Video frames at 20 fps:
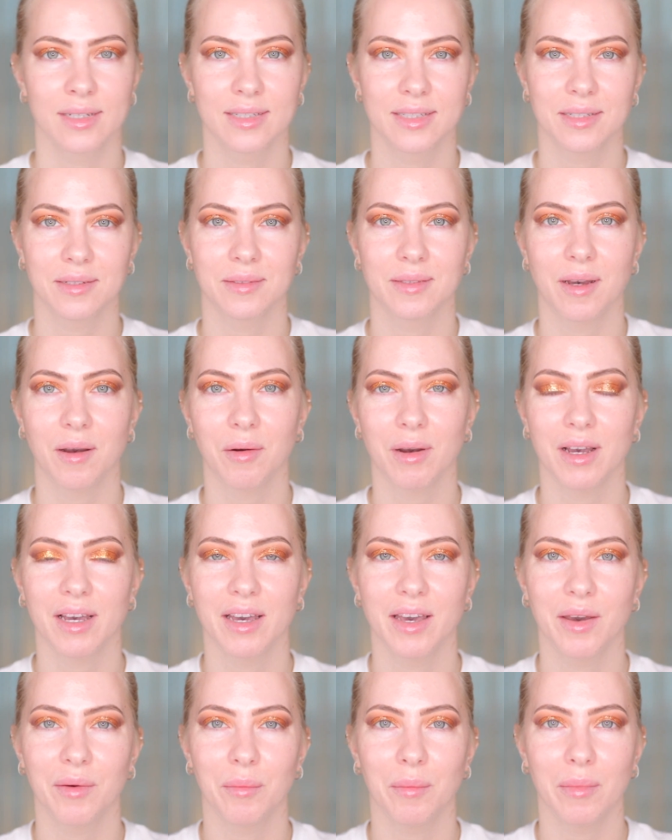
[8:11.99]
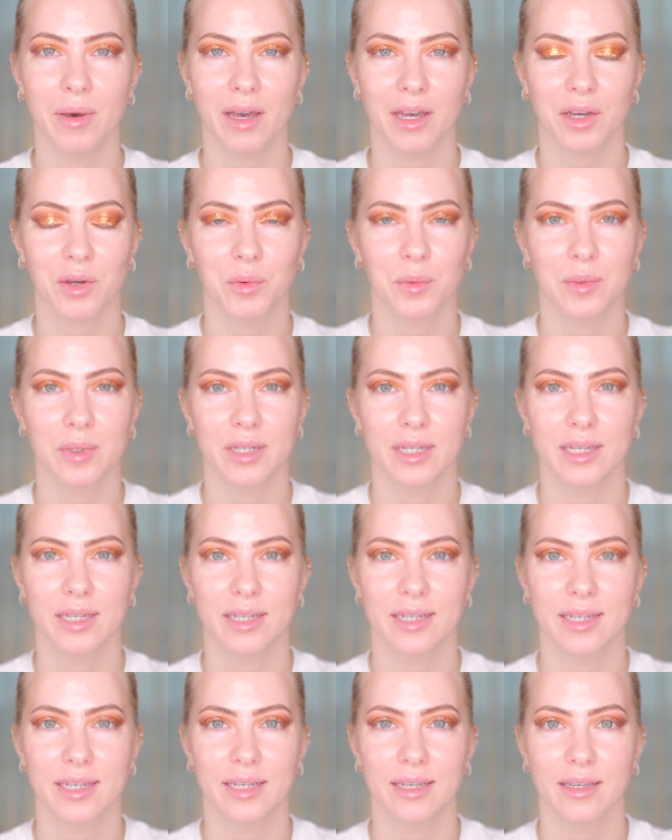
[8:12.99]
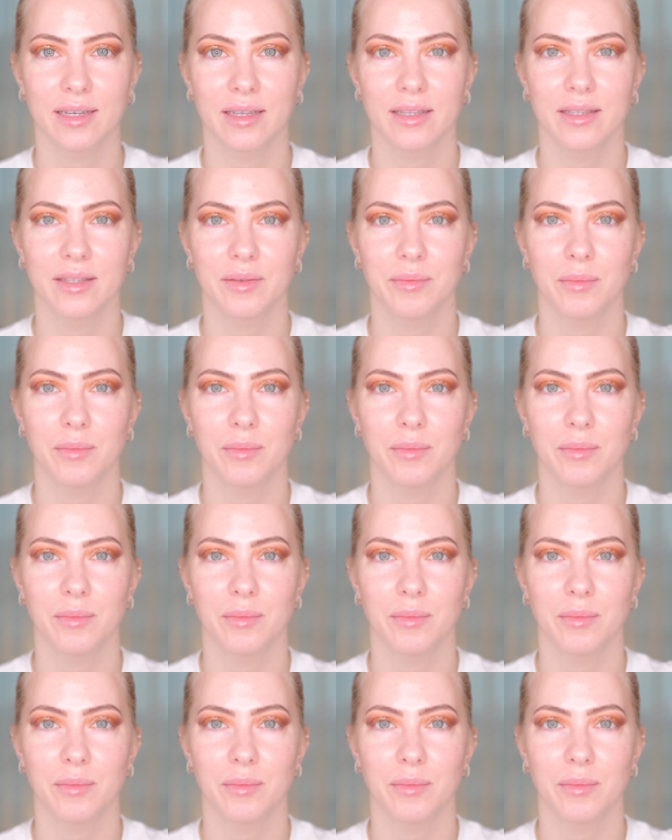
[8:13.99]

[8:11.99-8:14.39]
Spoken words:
So now I'm back with